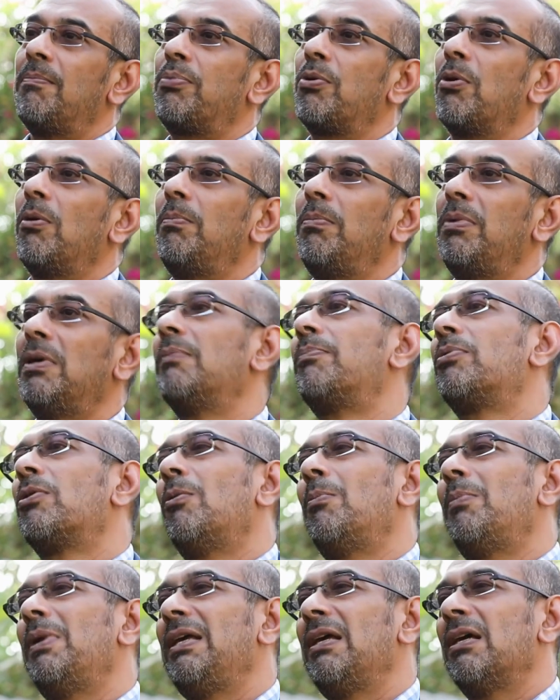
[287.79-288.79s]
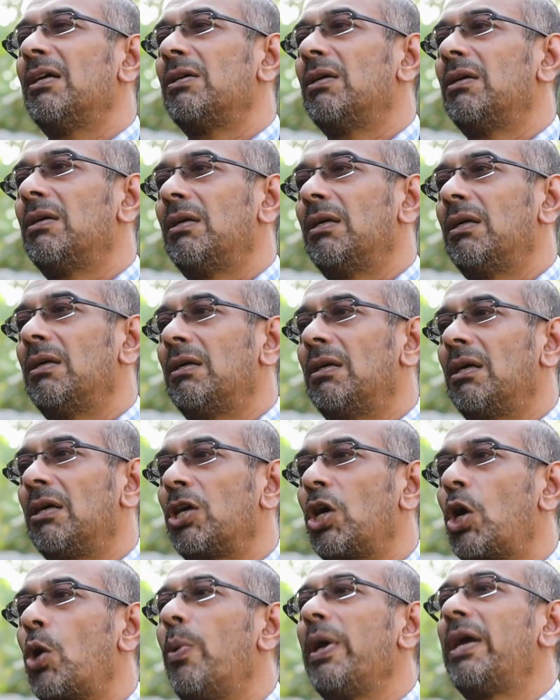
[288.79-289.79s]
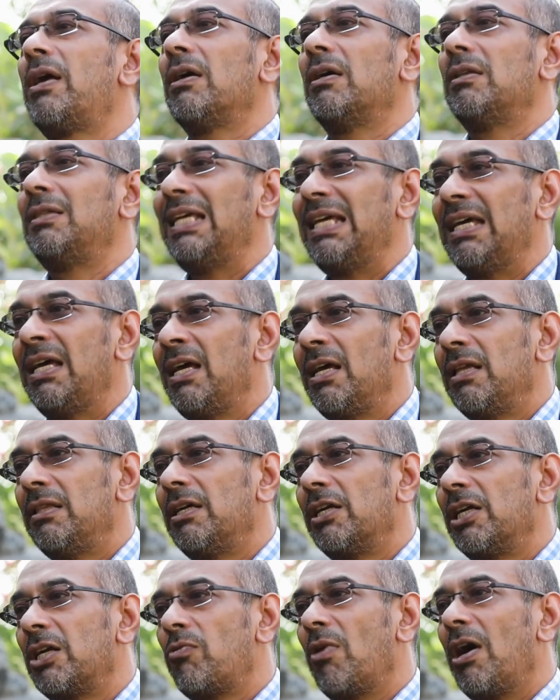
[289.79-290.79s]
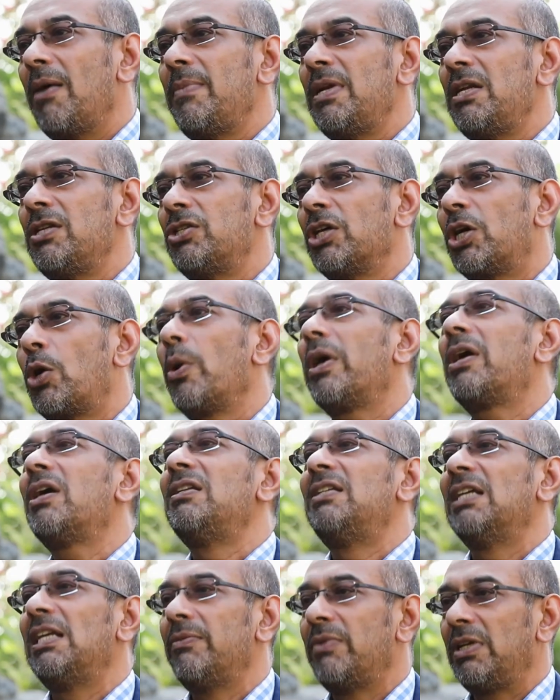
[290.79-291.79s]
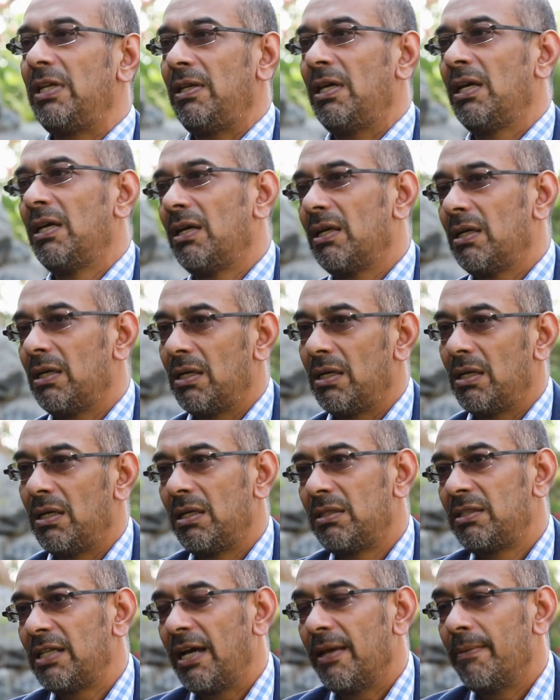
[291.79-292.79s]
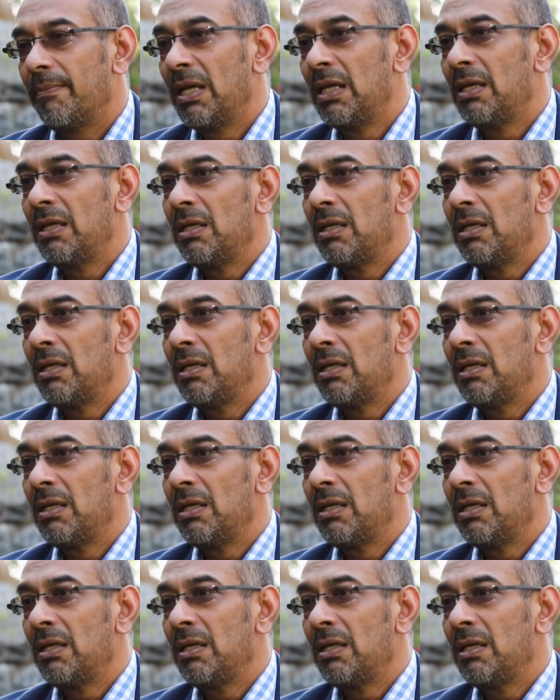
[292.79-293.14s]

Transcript: probably a quicker, their requirement is a quicker delivery time.